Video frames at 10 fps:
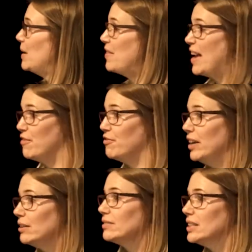and we then
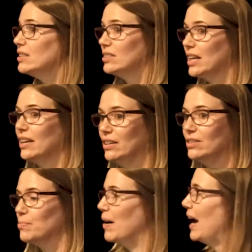filled in the
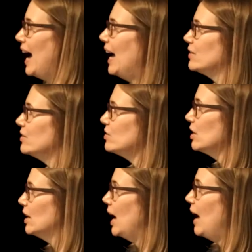stickers by hand
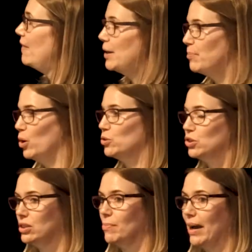and then
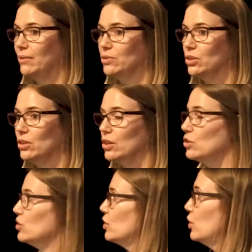posted them out
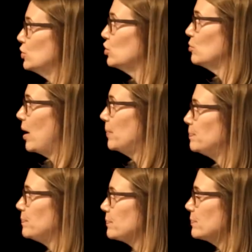to the customer.
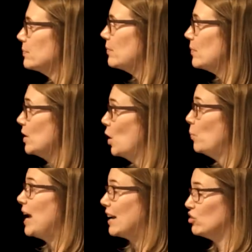
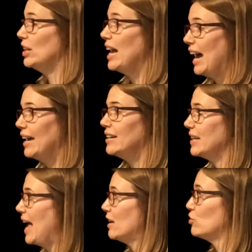We actually
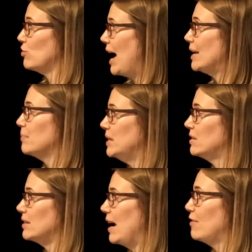hired extra
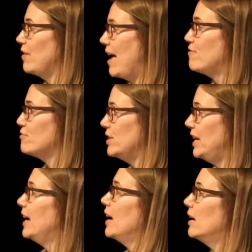admin staff every
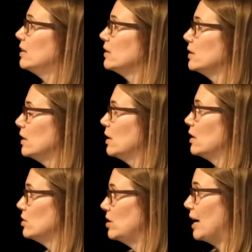year
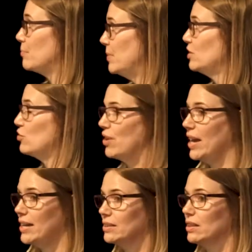to
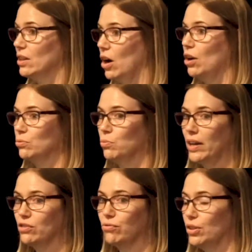administrate the garden
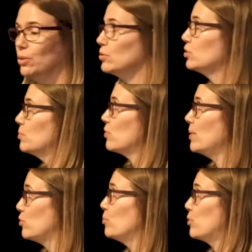waste renewal
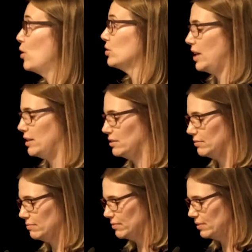subscription
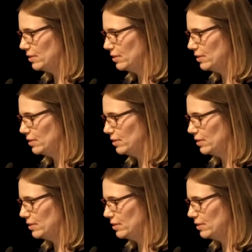process.